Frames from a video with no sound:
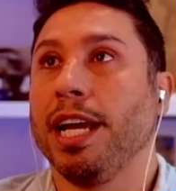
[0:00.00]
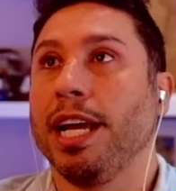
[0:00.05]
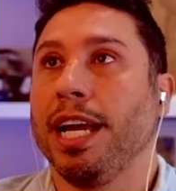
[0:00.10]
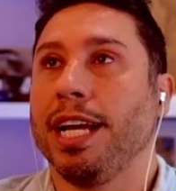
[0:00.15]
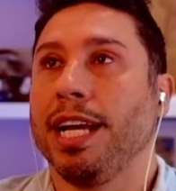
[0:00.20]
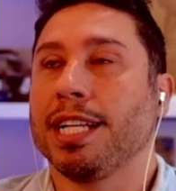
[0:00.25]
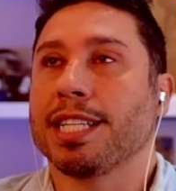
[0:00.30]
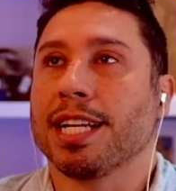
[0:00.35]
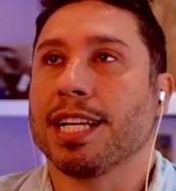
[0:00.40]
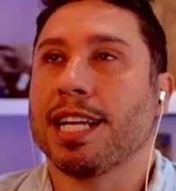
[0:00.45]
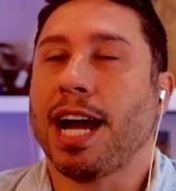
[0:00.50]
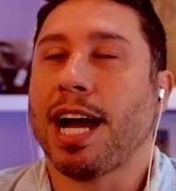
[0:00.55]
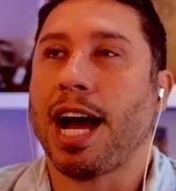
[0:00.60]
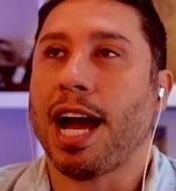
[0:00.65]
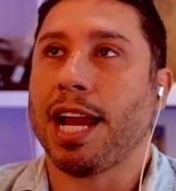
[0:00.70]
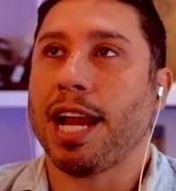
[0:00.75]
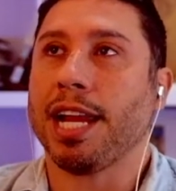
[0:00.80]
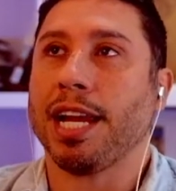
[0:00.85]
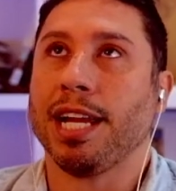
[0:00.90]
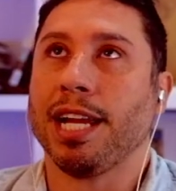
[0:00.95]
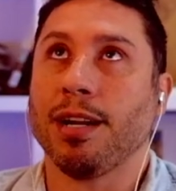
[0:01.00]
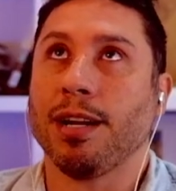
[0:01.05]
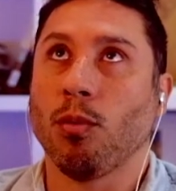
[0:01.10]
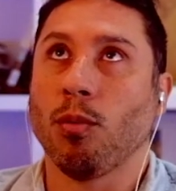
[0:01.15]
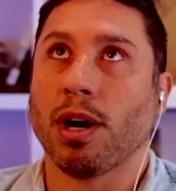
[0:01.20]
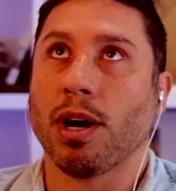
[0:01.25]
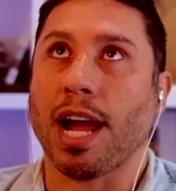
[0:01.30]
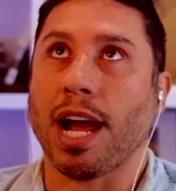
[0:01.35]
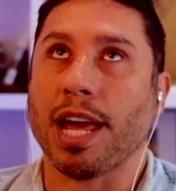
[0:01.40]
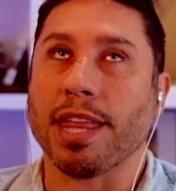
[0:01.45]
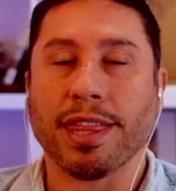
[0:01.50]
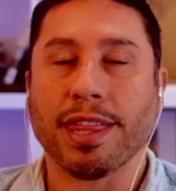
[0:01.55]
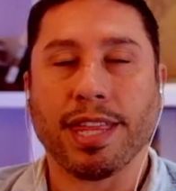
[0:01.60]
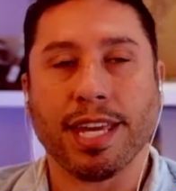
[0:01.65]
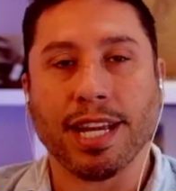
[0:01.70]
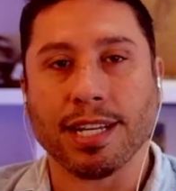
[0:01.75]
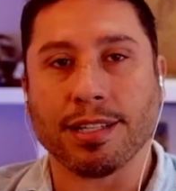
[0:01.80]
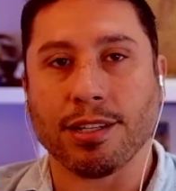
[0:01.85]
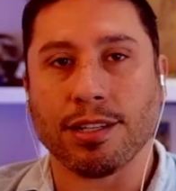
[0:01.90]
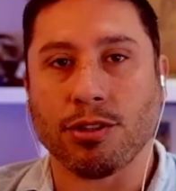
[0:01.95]
It's a guy in what I
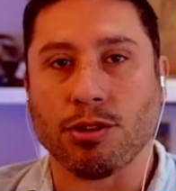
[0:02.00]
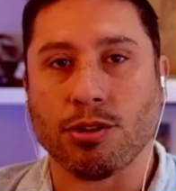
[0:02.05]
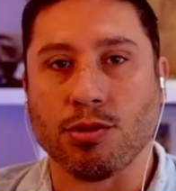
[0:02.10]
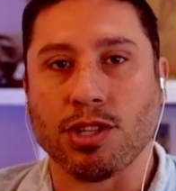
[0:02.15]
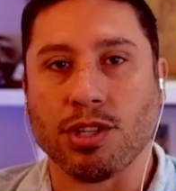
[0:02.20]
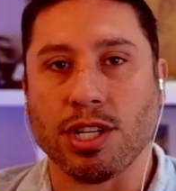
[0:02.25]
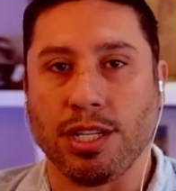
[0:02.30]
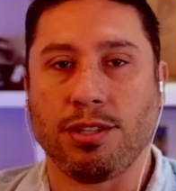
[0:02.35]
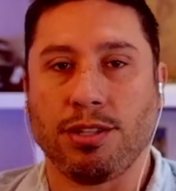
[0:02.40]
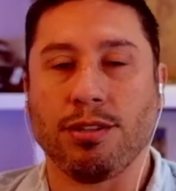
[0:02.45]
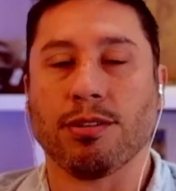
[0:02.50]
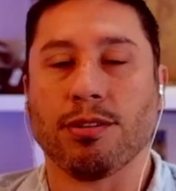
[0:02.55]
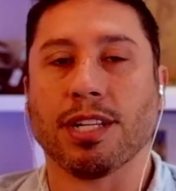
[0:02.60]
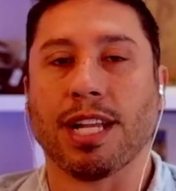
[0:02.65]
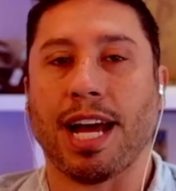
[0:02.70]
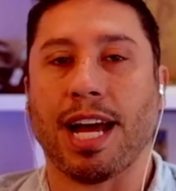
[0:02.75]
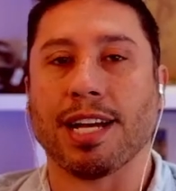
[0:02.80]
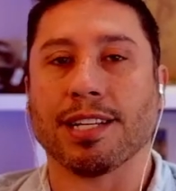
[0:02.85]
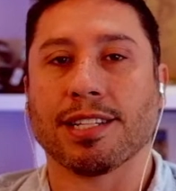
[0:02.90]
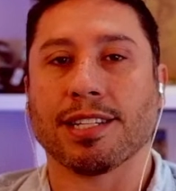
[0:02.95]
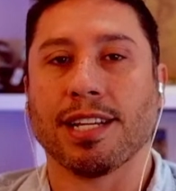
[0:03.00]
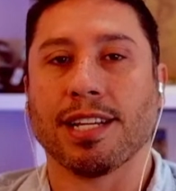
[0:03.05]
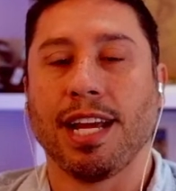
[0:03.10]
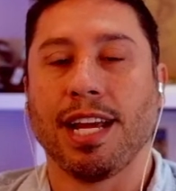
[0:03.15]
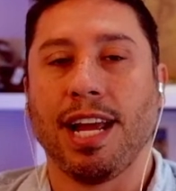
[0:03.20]
think is a jiu-jitsu class.